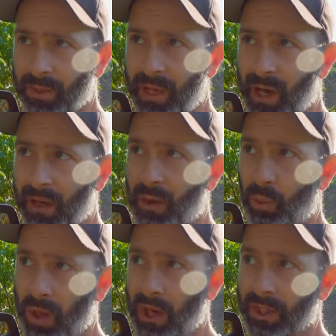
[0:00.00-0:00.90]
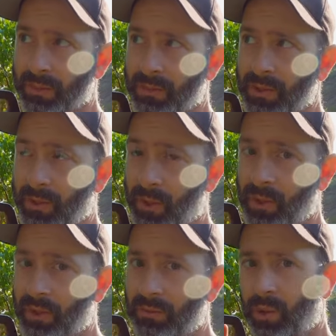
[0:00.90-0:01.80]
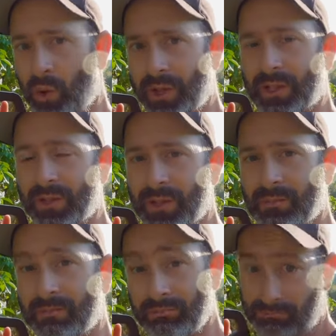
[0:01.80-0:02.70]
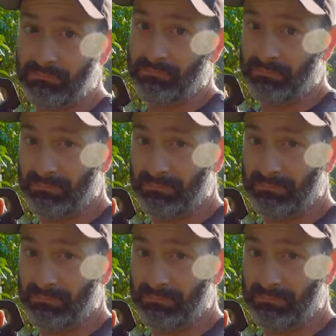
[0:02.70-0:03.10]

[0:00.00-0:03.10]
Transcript: but not all wasps are hornets. Now, if you were to